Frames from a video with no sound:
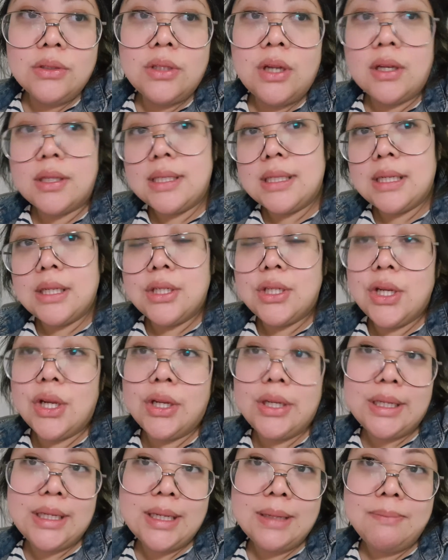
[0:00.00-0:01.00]
tossing and
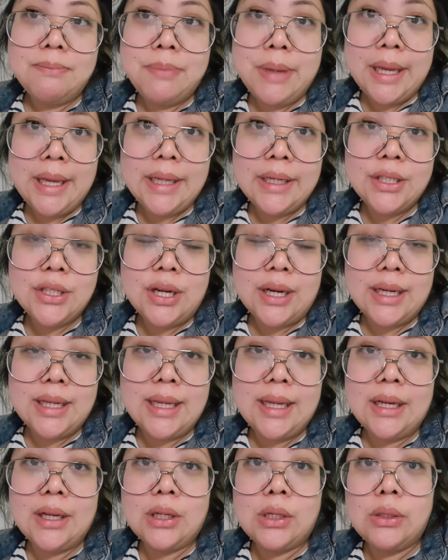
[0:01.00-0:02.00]
turning in bed, trying to
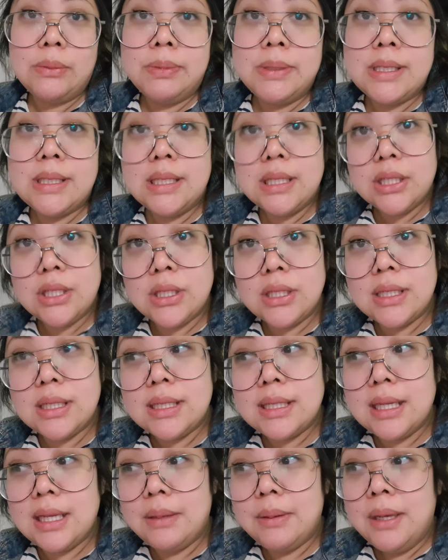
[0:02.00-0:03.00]
get a good position to
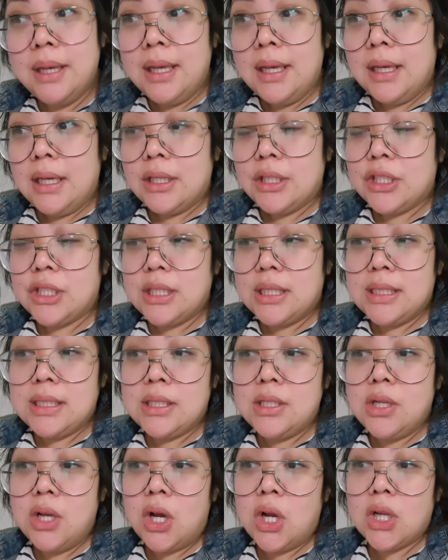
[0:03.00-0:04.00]
sleep. She's
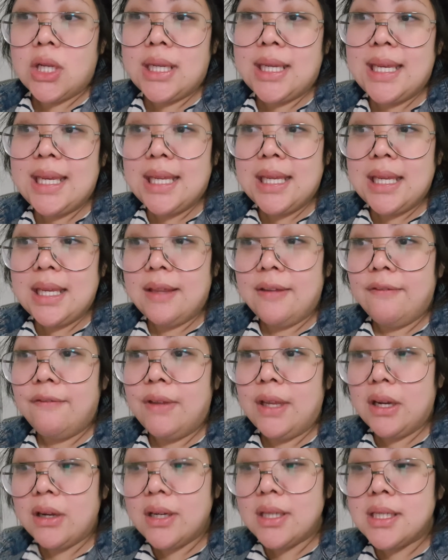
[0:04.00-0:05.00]
not kicking
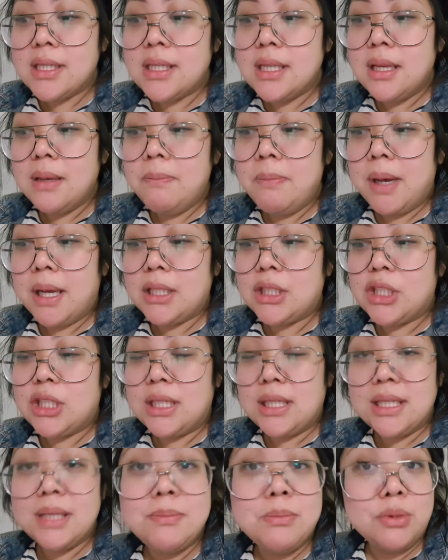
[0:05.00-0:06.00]
vigorously, but
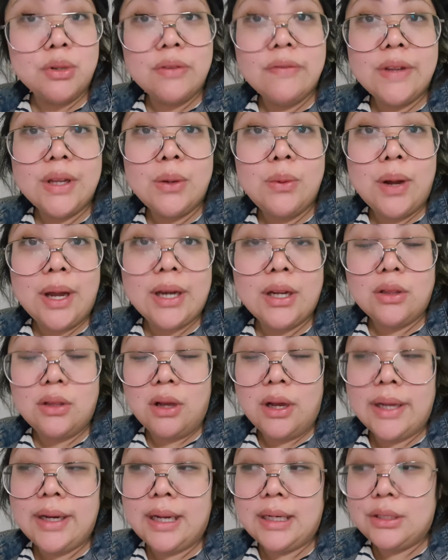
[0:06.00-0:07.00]
she is moving quite a
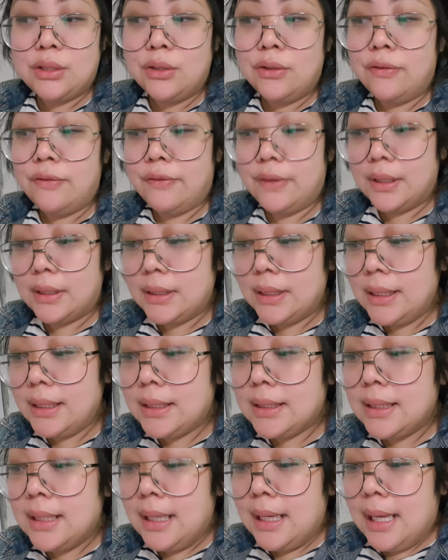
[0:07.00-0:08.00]
lot, and I do feel
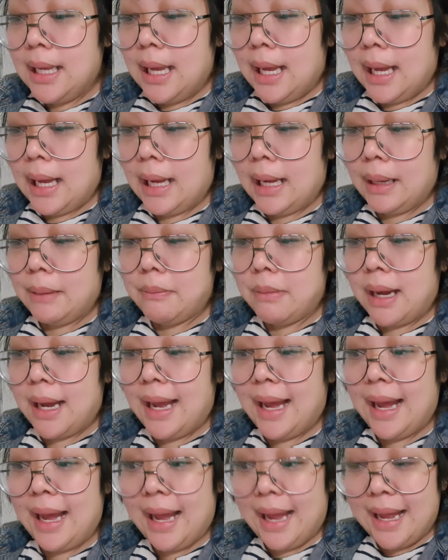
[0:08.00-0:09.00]
it.
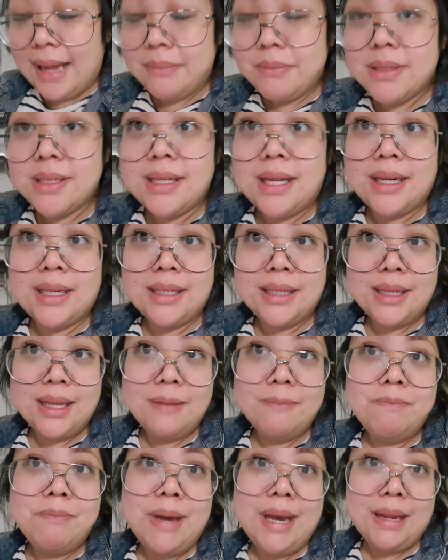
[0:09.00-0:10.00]
I am starting to
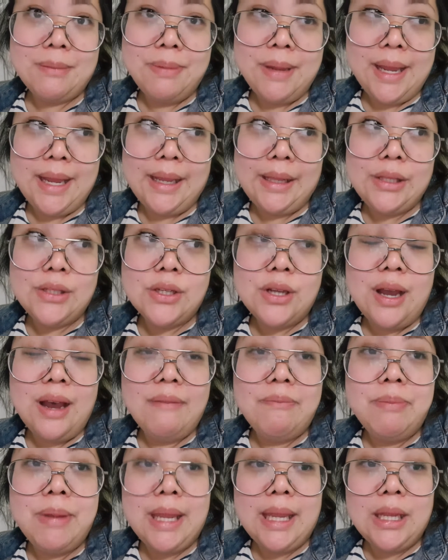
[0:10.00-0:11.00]
get back pain. So
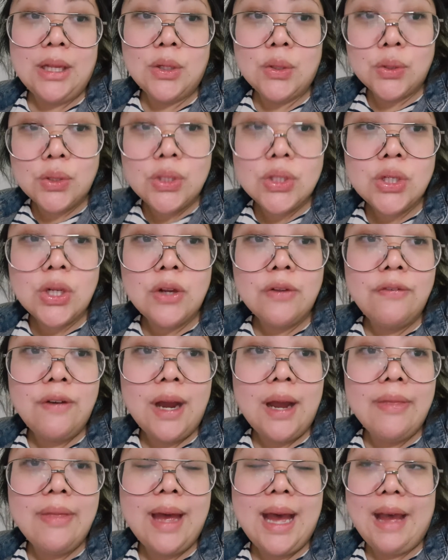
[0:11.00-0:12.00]
I've been good so
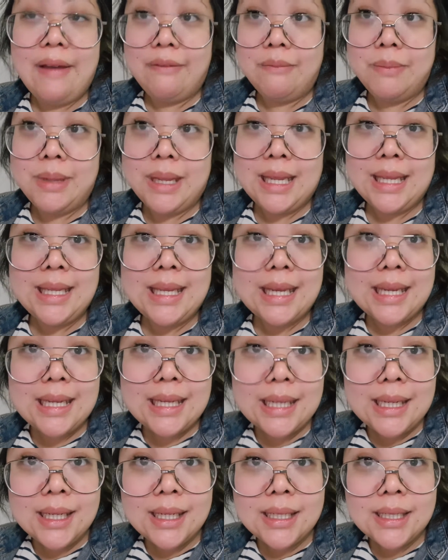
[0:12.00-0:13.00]
far that I haven't been getting
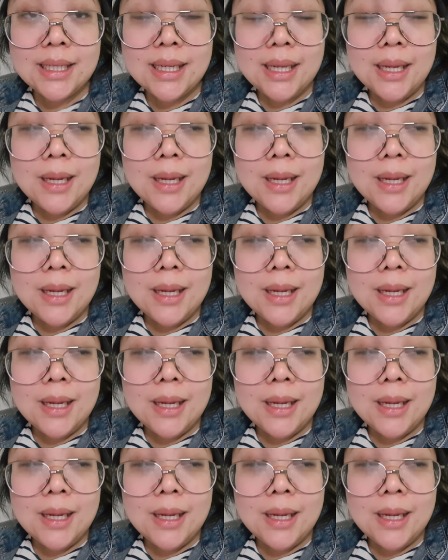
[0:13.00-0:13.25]
it,